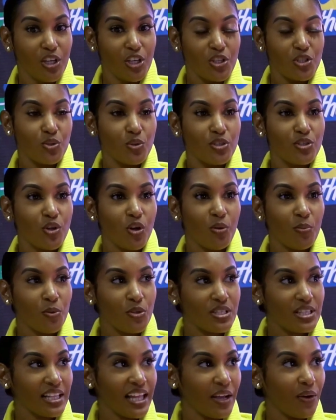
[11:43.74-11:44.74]
So it's
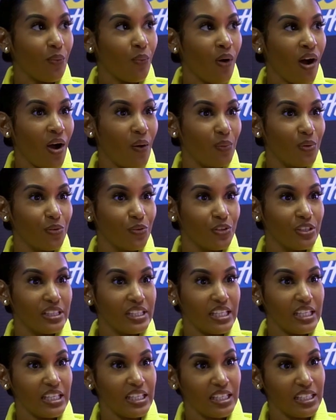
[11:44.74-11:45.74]
almost like, wow, we
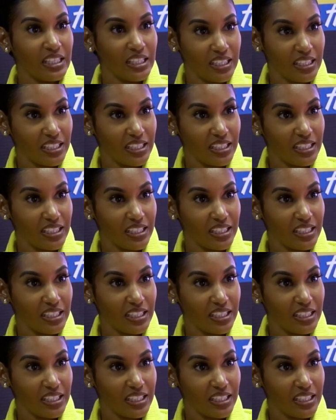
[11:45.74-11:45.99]
really